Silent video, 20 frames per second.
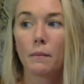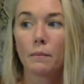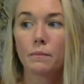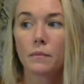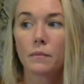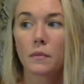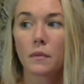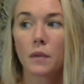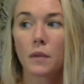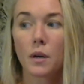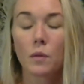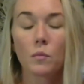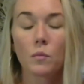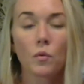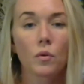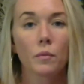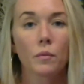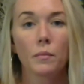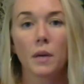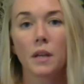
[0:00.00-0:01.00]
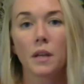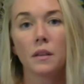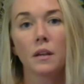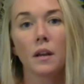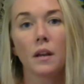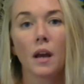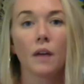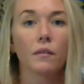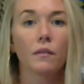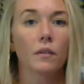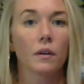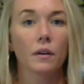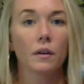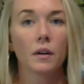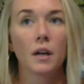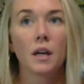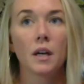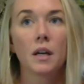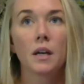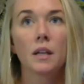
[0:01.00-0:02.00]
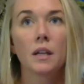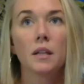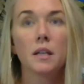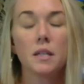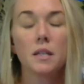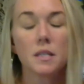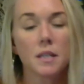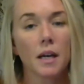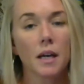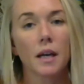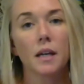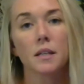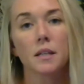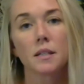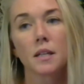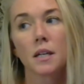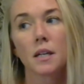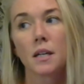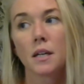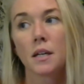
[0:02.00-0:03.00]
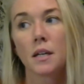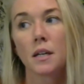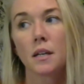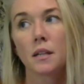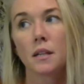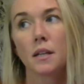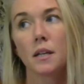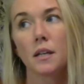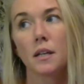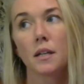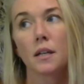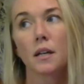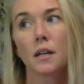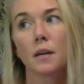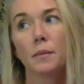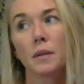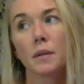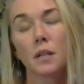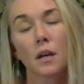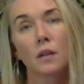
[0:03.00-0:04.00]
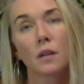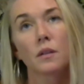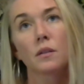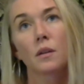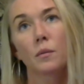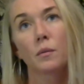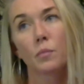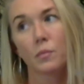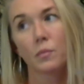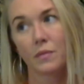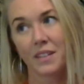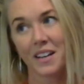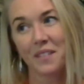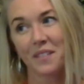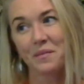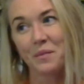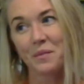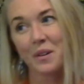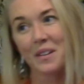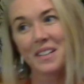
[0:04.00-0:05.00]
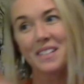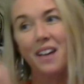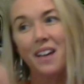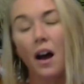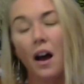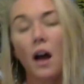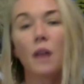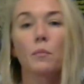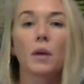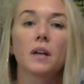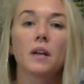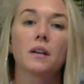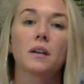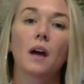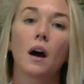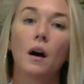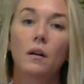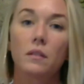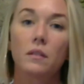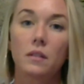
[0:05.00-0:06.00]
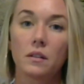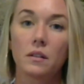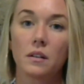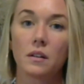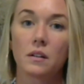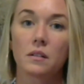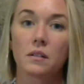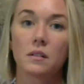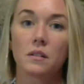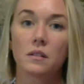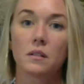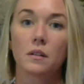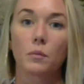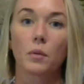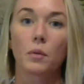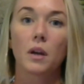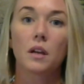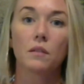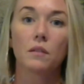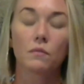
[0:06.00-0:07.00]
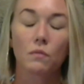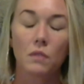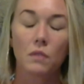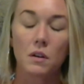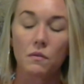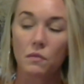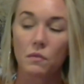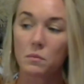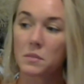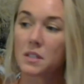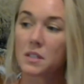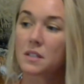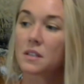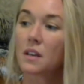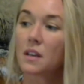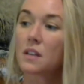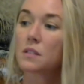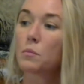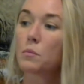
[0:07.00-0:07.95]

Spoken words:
There are more men than ever these days that, and now we're in a time right now that they're breaking free from these things.